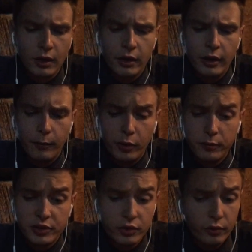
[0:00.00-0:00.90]
Now,
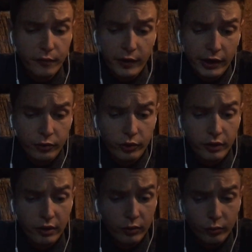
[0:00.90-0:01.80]
perps do in fact
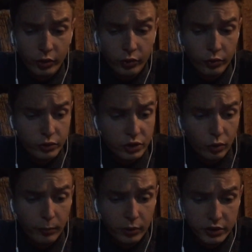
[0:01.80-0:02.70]
recruit
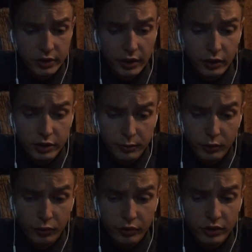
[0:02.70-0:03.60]
store personnel to be
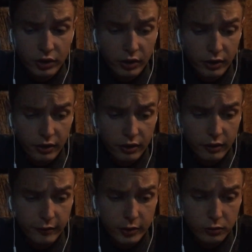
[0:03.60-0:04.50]
rude to targeted
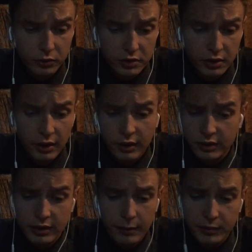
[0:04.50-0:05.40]
individuals.
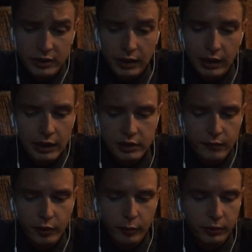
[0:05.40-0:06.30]
This happens at lots
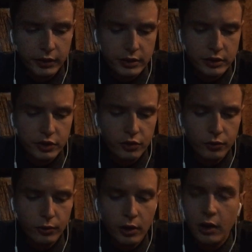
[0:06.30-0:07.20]
of other places
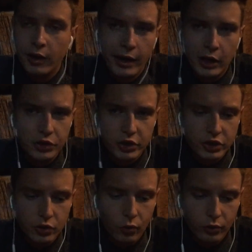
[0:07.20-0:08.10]
too, not just
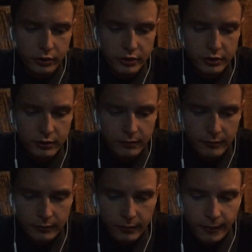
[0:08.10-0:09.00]
stores.
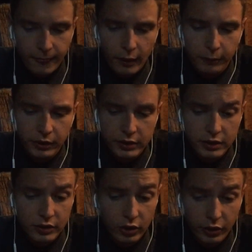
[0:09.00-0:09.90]
A place
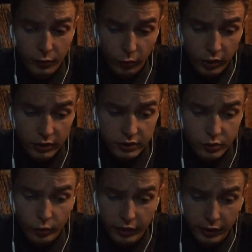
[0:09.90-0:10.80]
the target works,
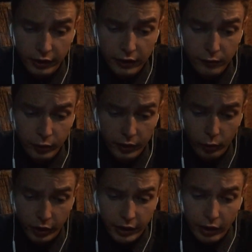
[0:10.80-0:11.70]
where they live, where they
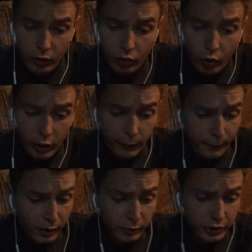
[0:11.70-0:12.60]
work out, or on
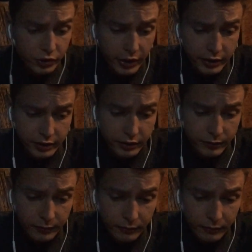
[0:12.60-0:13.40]
public transit.